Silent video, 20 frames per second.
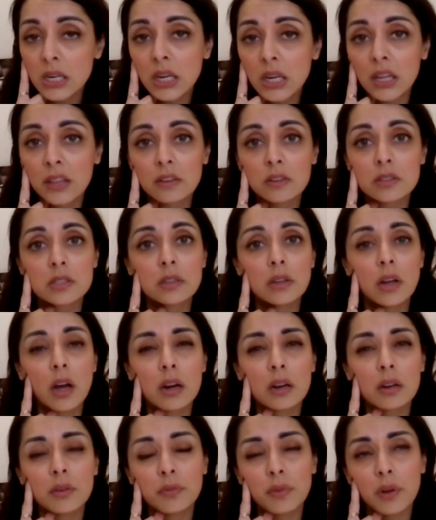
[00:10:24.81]
And there's a
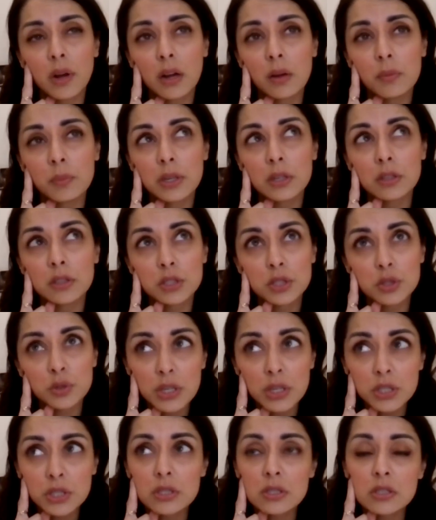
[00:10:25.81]
lot of
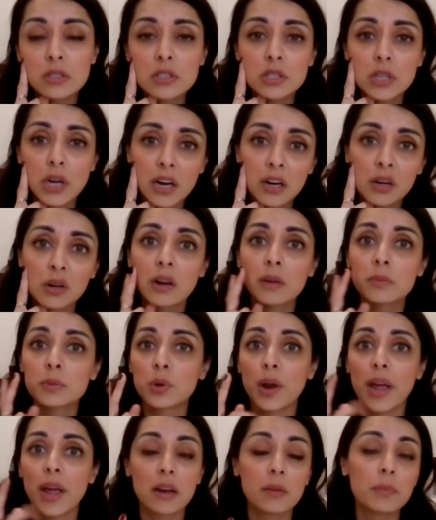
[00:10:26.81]
illustrations, diagrams,
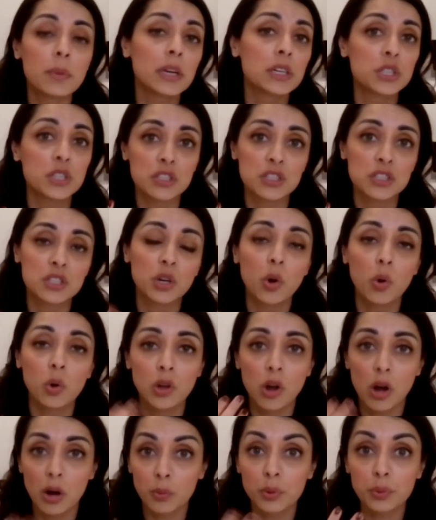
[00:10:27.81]
or animations to go
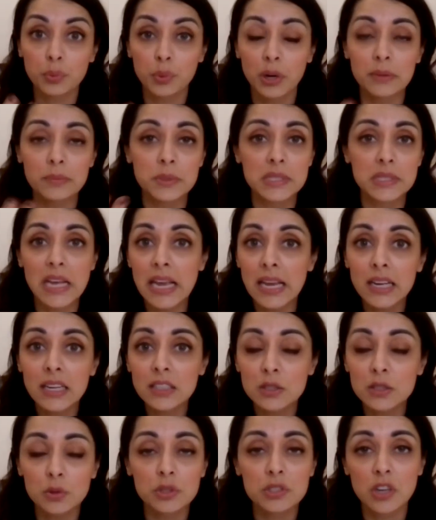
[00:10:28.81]
along with what I'm saying.
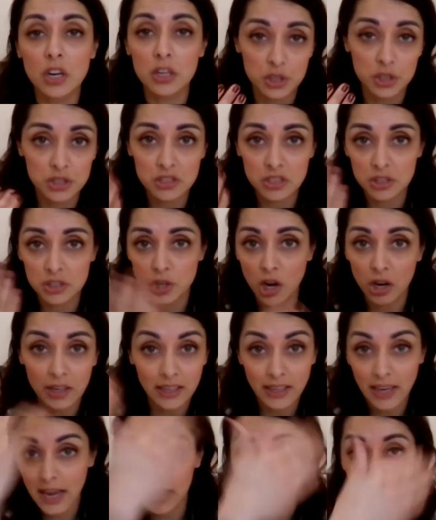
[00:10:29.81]
So it's not just a
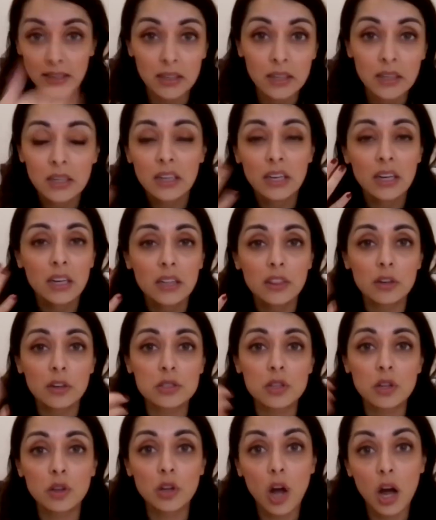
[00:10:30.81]
talking head.
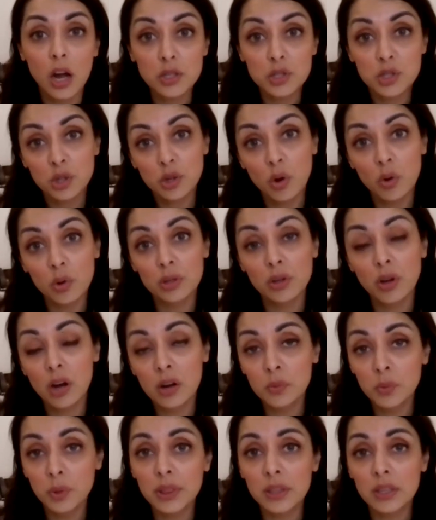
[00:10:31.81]
There's a lot to go
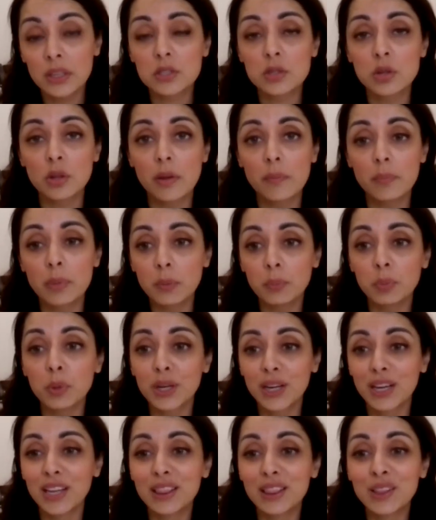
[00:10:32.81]
along with it so that people
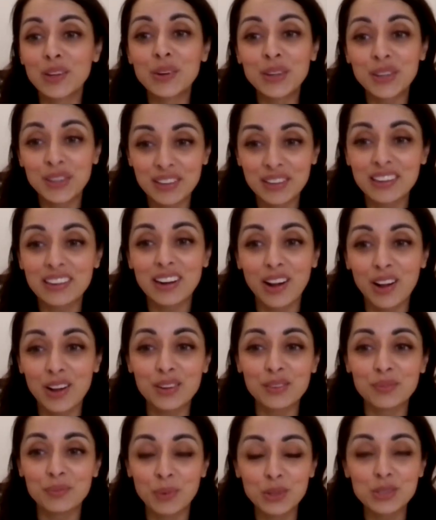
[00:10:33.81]
can learn.
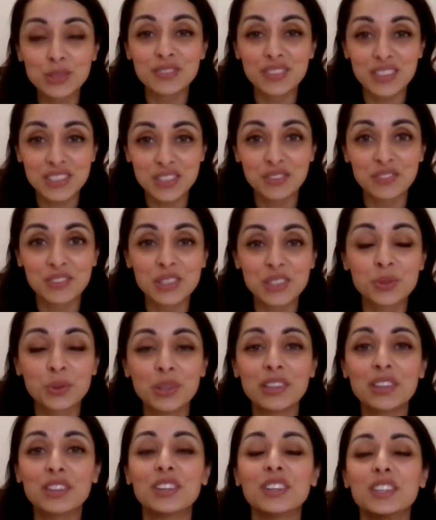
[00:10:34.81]
Most of us are
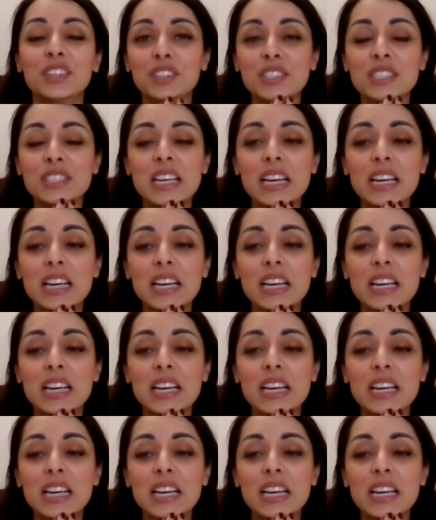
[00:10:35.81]
visual learners.